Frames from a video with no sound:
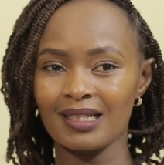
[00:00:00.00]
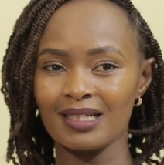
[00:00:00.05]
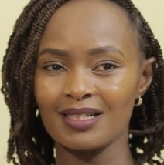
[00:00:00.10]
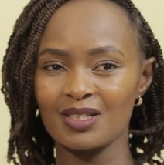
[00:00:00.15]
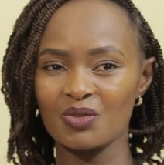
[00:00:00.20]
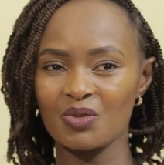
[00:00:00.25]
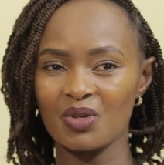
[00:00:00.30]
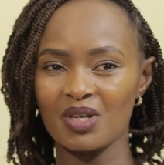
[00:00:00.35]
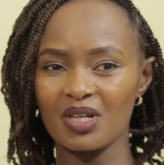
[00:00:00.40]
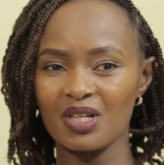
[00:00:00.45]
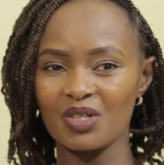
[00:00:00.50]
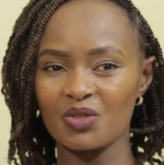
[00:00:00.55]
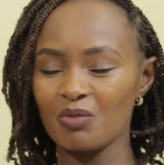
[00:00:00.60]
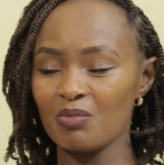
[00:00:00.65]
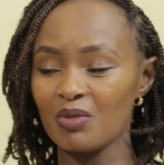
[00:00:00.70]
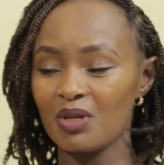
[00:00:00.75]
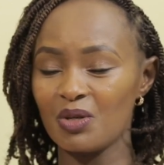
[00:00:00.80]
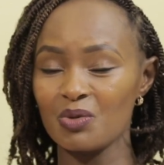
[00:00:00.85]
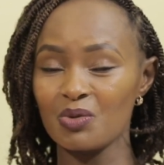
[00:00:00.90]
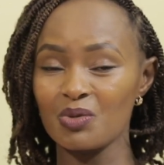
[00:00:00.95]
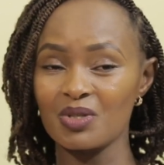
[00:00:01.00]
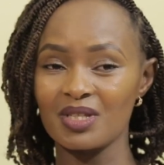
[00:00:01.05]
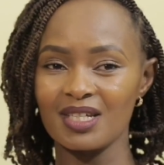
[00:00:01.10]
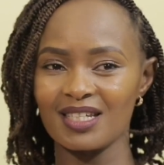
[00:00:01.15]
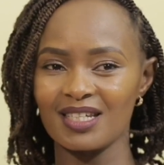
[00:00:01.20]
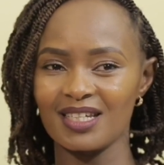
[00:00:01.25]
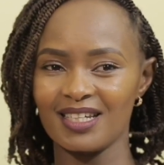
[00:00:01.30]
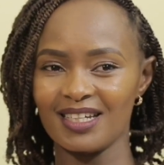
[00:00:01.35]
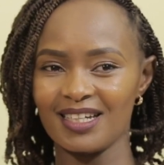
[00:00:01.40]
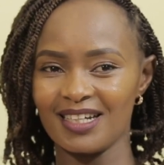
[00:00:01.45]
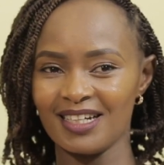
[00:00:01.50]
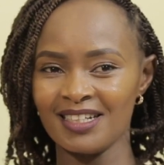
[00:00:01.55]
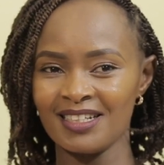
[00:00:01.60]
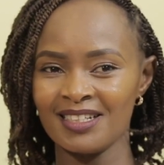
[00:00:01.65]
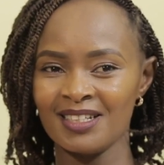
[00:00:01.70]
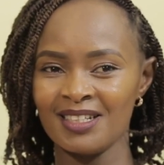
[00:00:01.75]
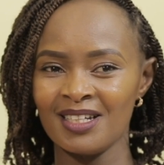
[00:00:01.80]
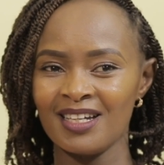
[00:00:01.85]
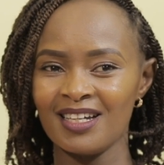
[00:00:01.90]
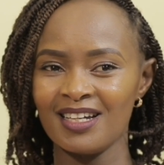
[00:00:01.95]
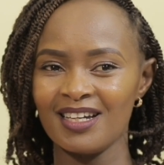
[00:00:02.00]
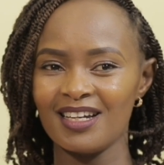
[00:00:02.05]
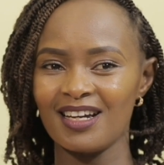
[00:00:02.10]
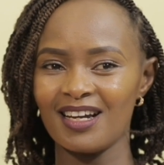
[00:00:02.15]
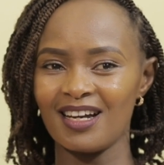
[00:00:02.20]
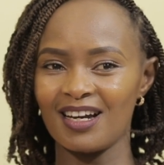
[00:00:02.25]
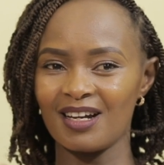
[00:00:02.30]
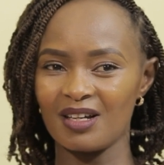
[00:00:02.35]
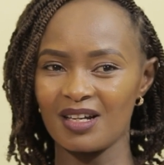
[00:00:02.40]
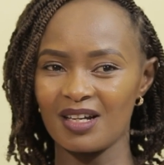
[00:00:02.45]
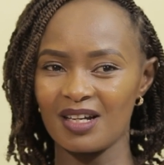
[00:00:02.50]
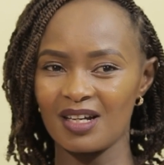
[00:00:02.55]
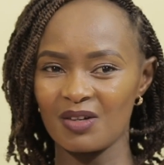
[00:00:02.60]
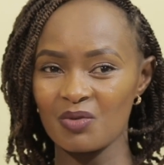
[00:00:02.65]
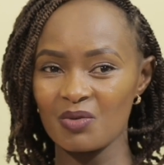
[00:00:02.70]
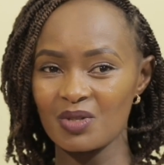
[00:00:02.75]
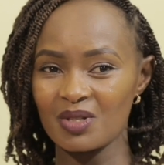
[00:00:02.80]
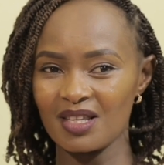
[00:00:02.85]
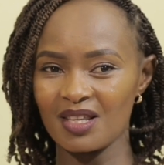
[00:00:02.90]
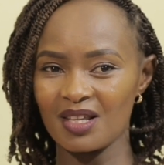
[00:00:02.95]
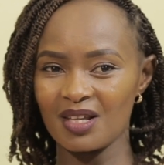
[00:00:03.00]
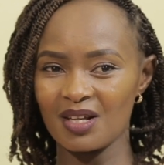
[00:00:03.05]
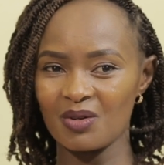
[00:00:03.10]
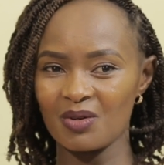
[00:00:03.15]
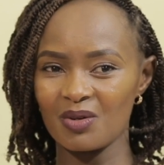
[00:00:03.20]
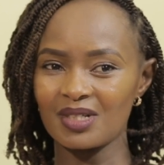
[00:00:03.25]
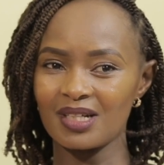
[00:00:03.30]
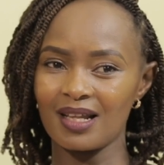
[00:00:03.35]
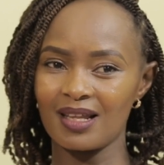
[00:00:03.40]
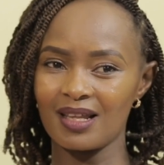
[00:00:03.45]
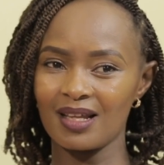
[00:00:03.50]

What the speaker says: So he told me, you sit here, go see the doctor,